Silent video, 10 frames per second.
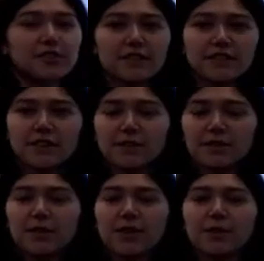the side with the
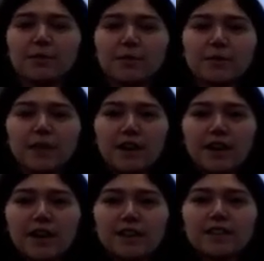variable,
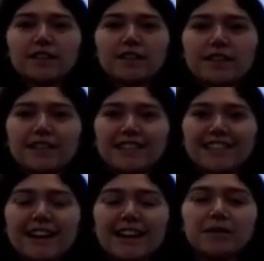and see that it has
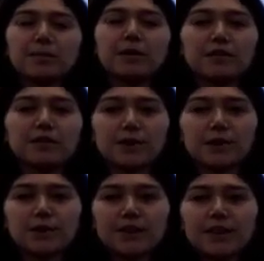x plus 4.
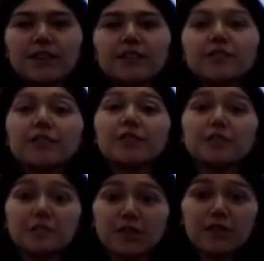So to
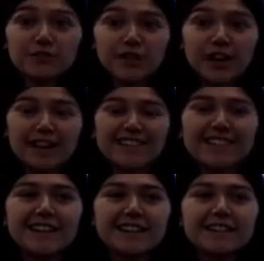solve for x,
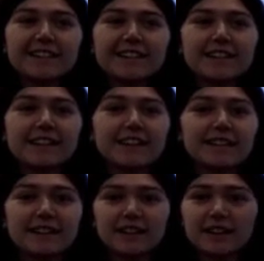to isolate x,
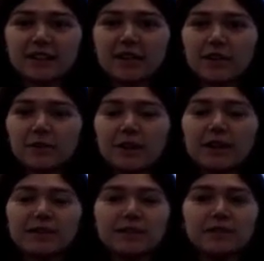get x all by
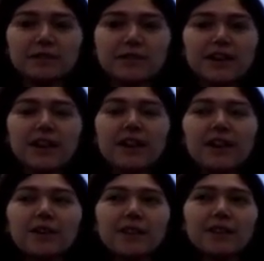itself,
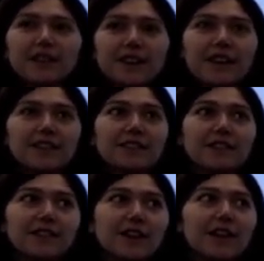I'm going to need to ask,
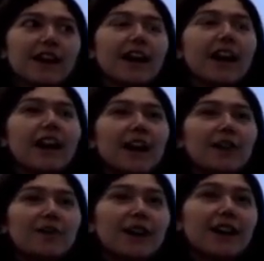okay, how
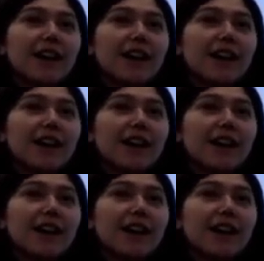do I